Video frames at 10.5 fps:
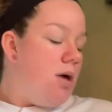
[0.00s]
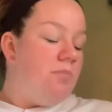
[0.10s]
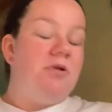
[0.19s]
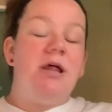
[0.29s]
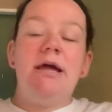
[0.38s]

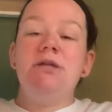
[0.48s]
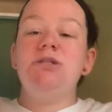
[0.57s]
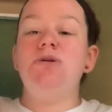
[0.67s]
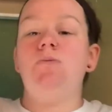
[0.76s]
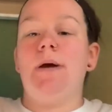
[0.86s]
plan
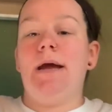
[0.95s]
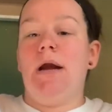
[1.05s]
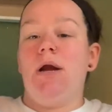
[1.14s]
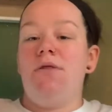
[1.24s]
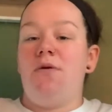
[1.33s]
to
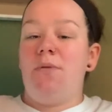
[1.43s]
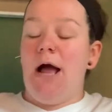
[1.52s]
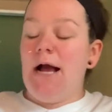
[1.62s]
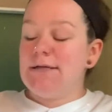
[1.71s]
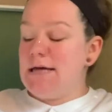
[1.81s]
wear the
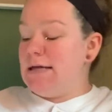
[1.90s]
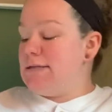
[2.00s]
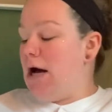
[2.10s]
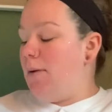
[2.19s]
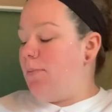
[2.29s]
black tank
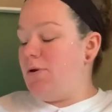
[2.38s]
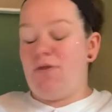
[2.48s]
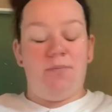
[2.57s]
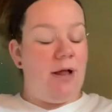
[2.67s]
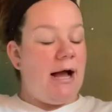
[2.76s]
top with
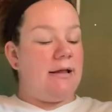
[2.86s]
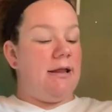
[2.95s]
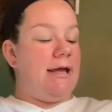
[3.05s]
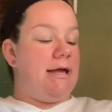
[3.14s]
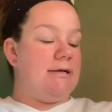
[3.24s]
the black
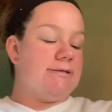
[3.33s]
leggings